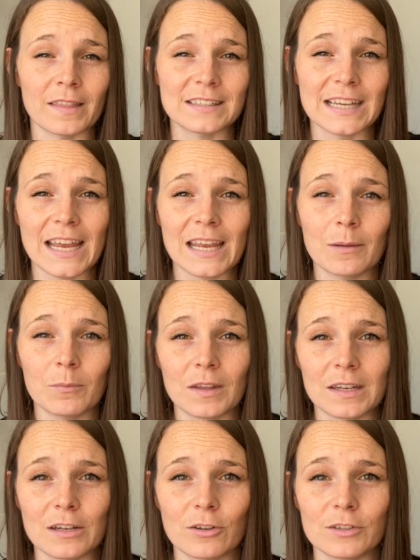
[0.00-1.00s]
time the
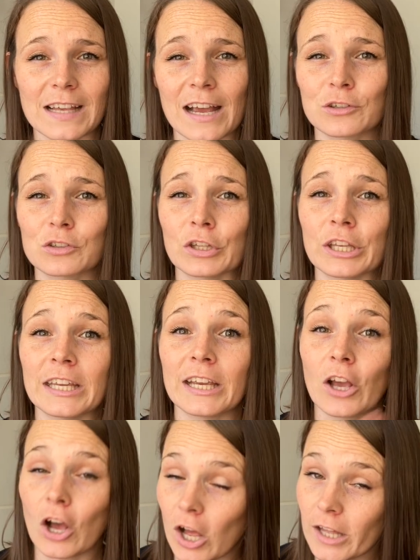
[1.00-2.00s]
needles actually
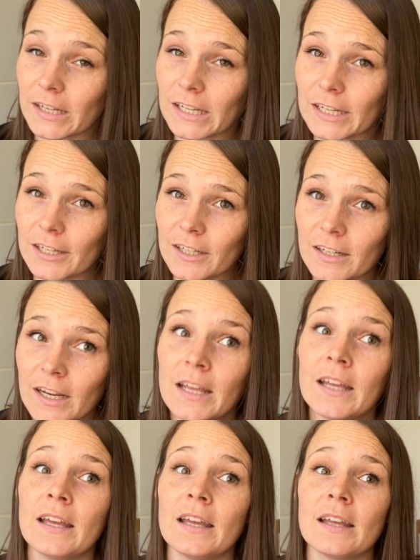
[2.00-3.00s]
got here,
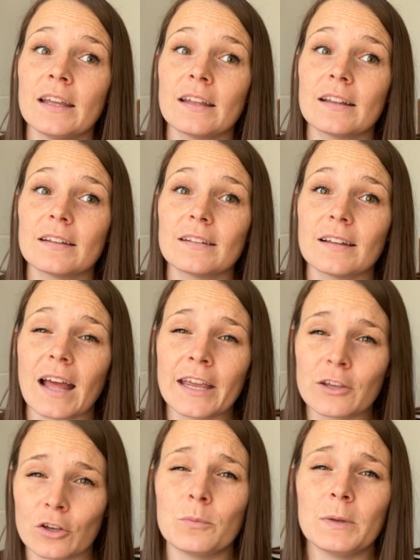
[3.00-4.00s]
I
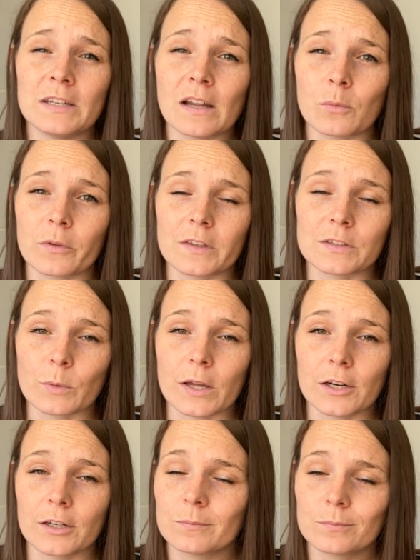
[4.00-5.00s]
could be done with the
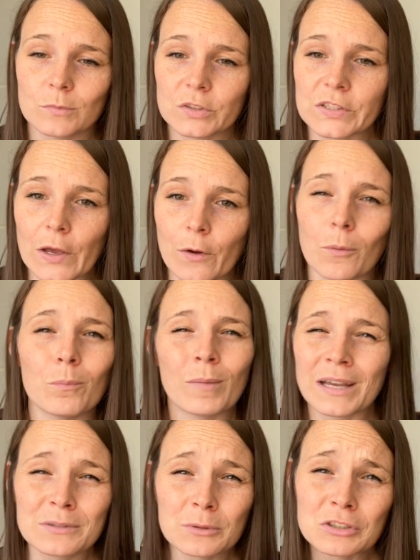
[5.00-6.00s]
sweater. So
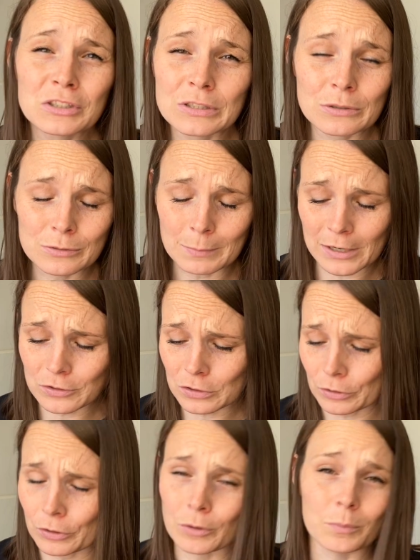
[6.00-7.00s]
might as well just use magic
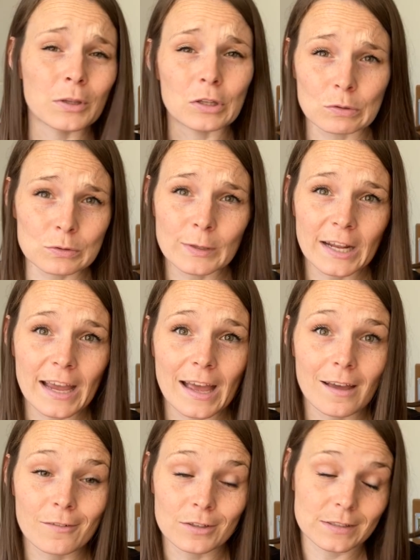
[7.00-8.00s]
loop, use what I
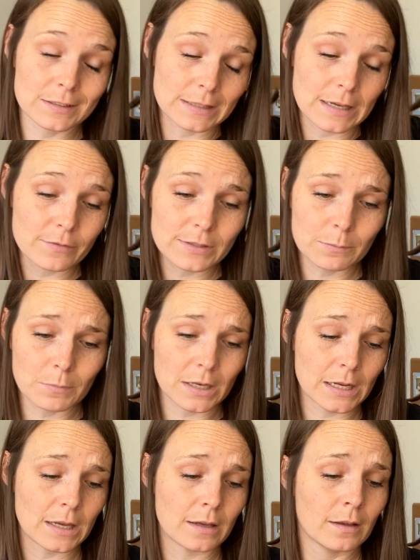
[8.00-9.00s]
have, save some
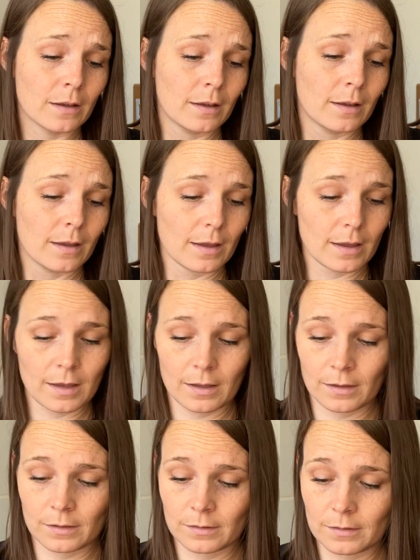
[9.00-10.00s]
money,
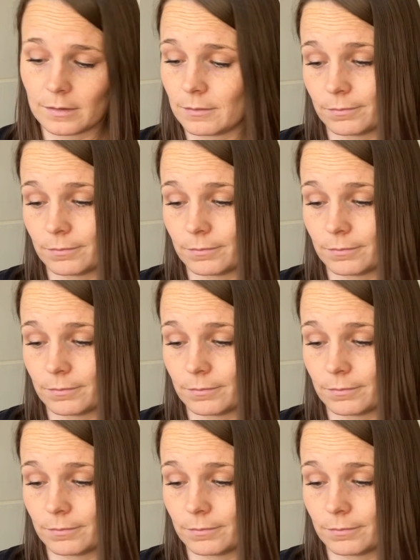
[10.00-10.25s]
and